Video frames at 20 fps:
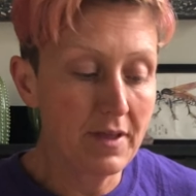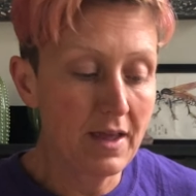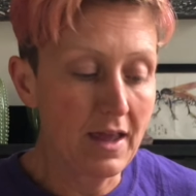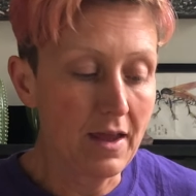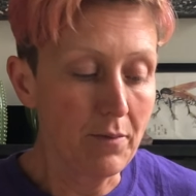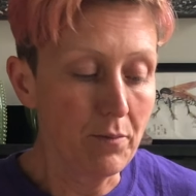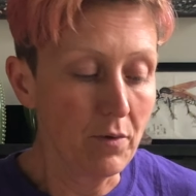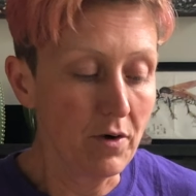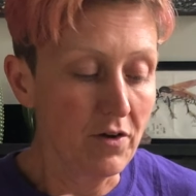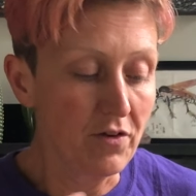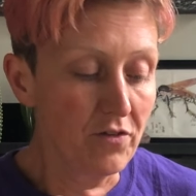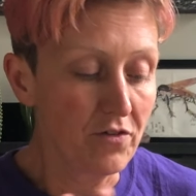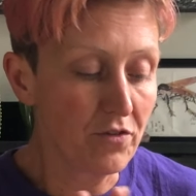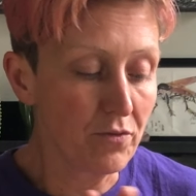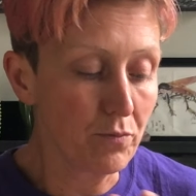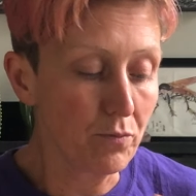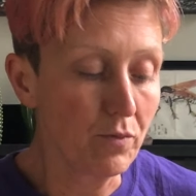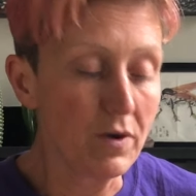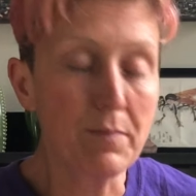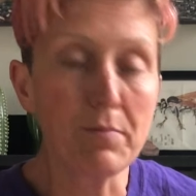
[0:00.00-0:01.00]
it
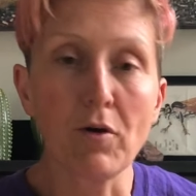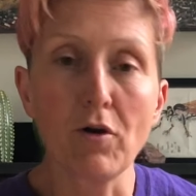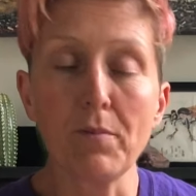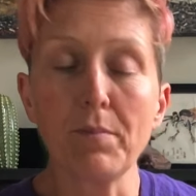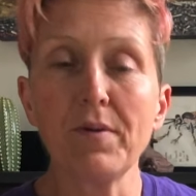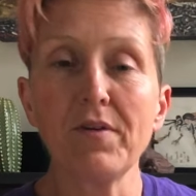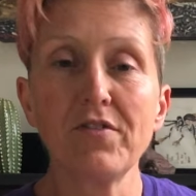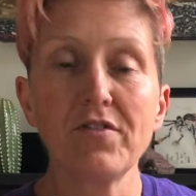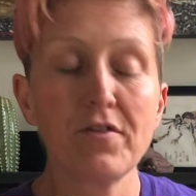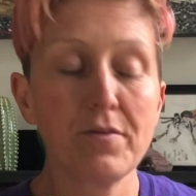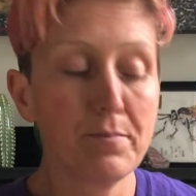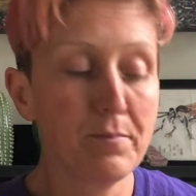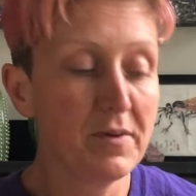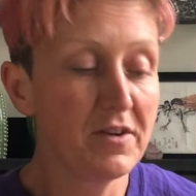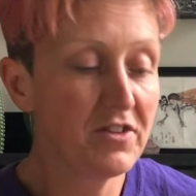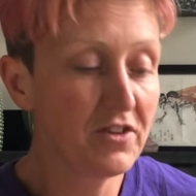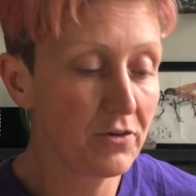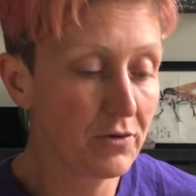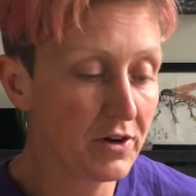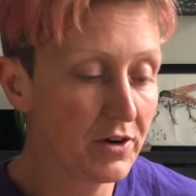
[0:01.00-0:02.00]
was repurposed
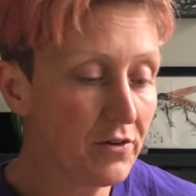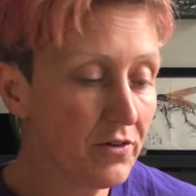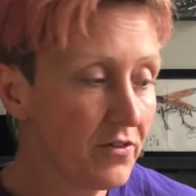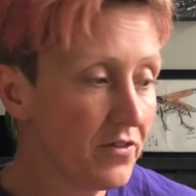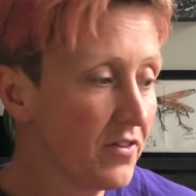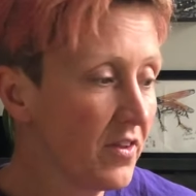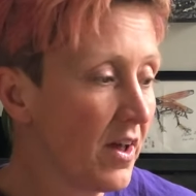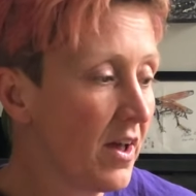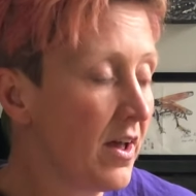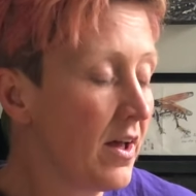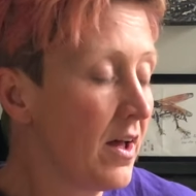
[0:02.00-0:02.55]
materials.